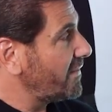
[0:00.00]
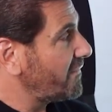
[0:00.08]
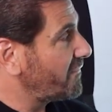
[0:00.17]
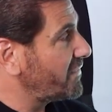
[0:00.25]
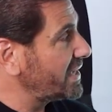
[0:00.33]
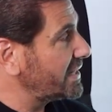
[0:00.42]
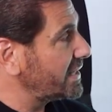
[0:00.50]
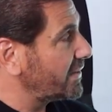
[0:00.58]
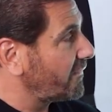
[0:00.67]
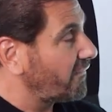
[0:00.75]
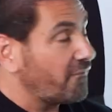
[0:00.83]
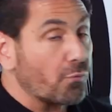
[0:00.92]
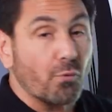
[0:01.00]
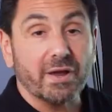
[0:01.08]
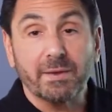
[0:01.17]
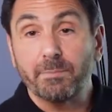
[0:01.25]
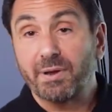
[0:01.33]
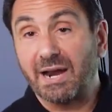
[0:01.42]
feeding 4
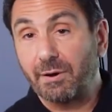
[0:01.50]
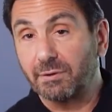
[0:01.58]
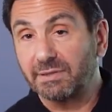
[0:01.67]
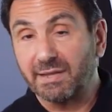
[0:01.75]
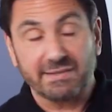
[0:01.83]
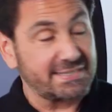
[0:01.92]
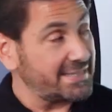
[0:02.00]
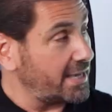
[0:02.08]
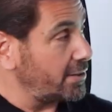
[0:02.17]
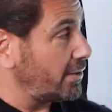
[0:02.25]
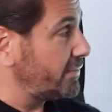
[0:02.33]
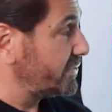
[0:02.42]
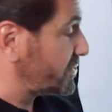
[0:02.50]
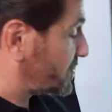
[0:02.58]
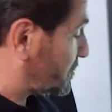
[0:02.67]
in parallel. It's not on this